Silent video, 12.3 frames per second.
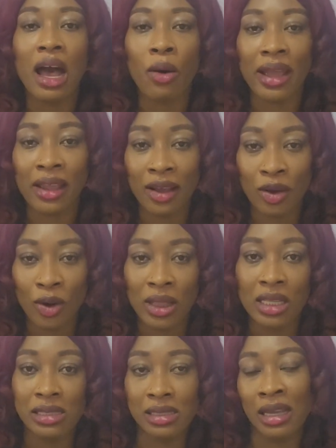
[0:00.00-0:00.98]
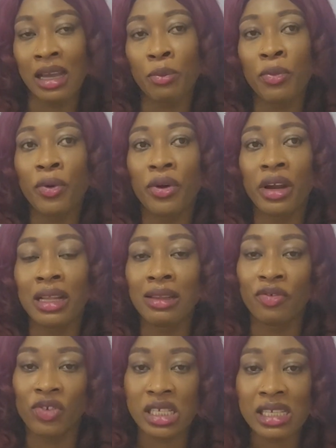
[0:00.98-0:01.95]
how I got the
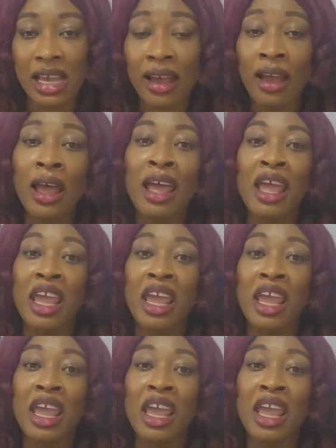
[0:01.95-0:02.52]
Singaporean visa.